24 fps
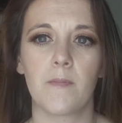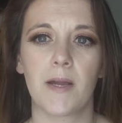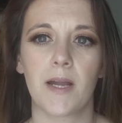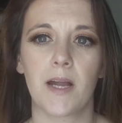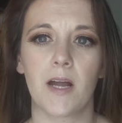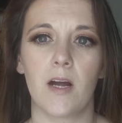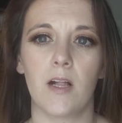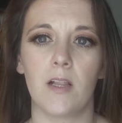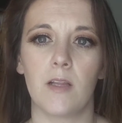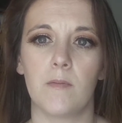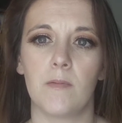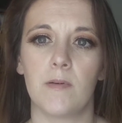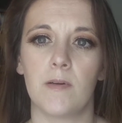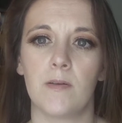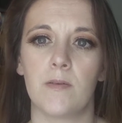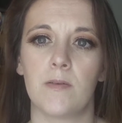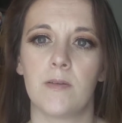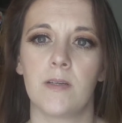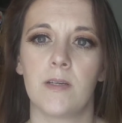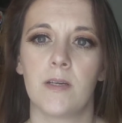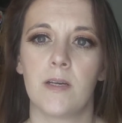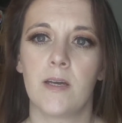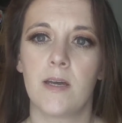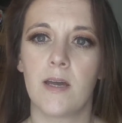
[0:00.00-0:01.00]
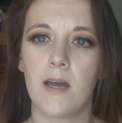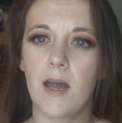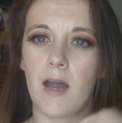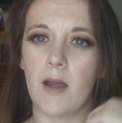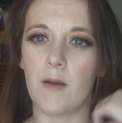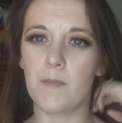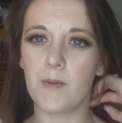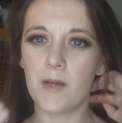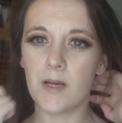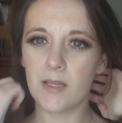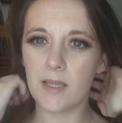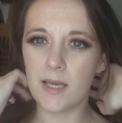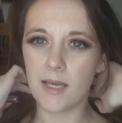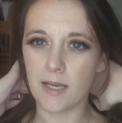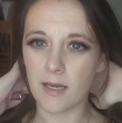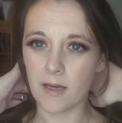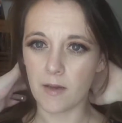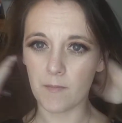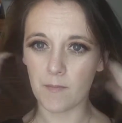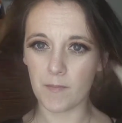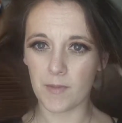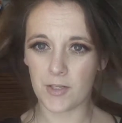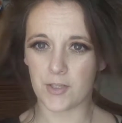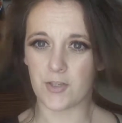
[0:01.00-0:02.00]
My collarbone. I'm not
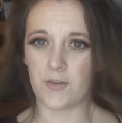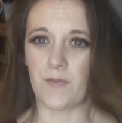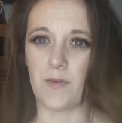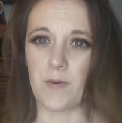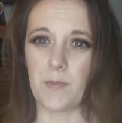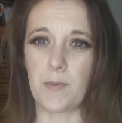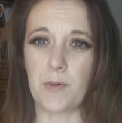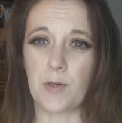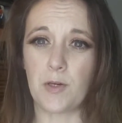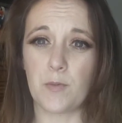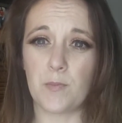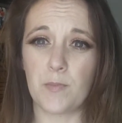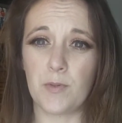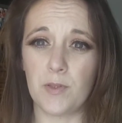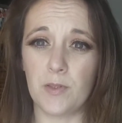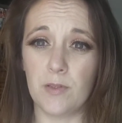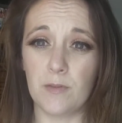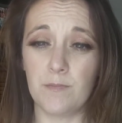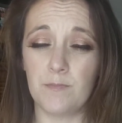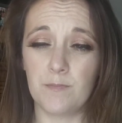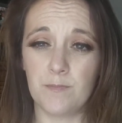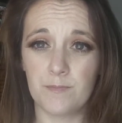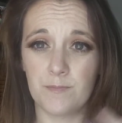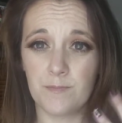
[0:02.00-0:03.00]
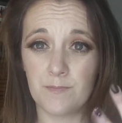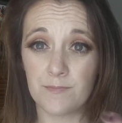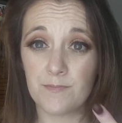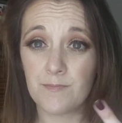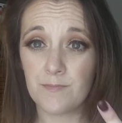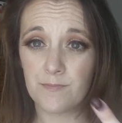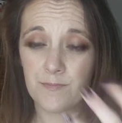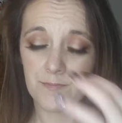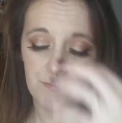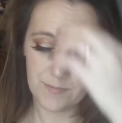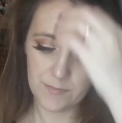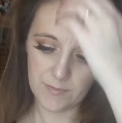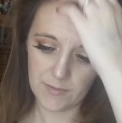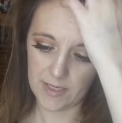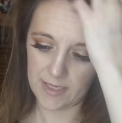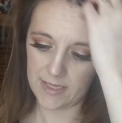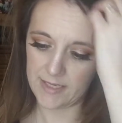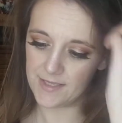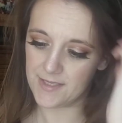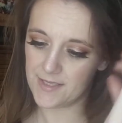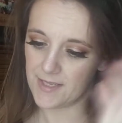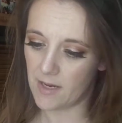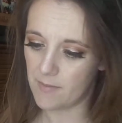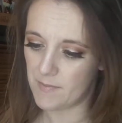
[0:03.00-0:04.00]
like much of a purple,
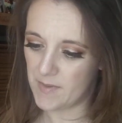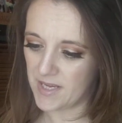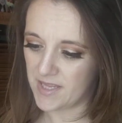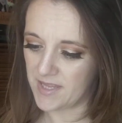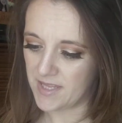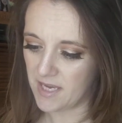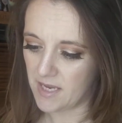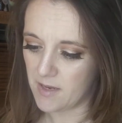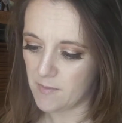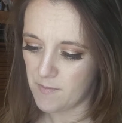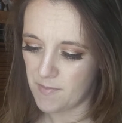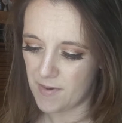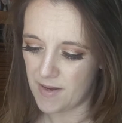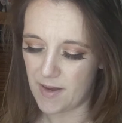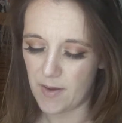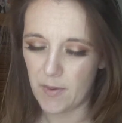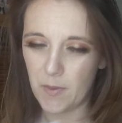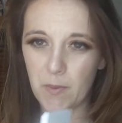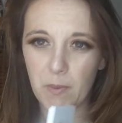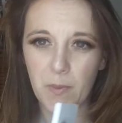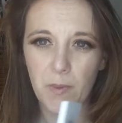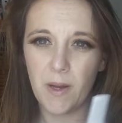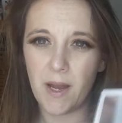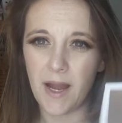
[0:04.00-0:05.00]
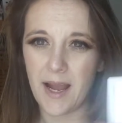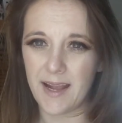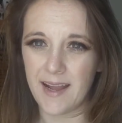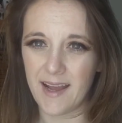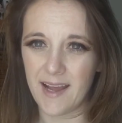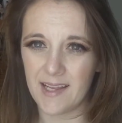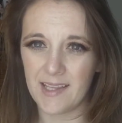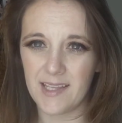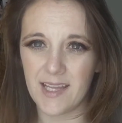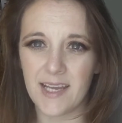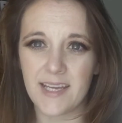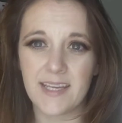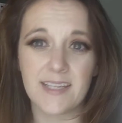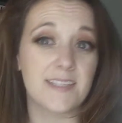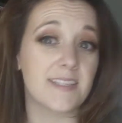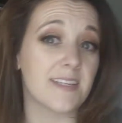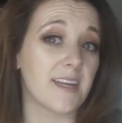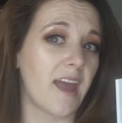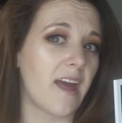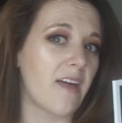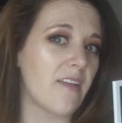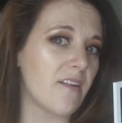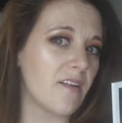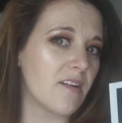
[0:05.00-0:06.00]
like it's not my thing, but I kind of like it
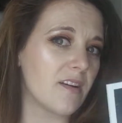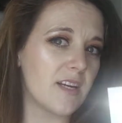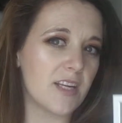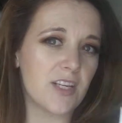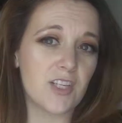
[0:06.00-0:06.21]
together.